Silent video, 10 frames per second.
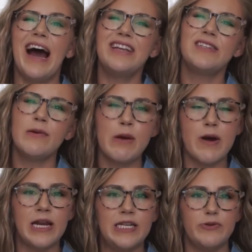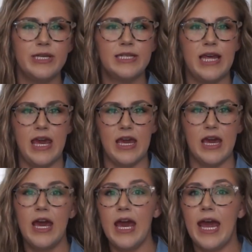I just let my body do its
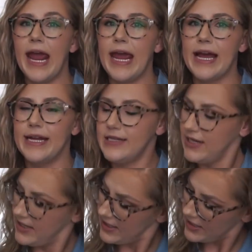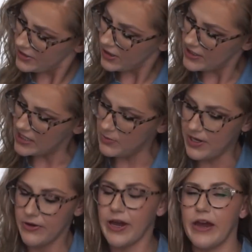thing and it turned out to
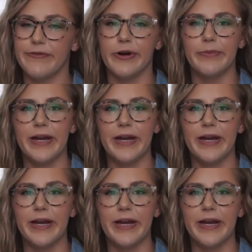be okay for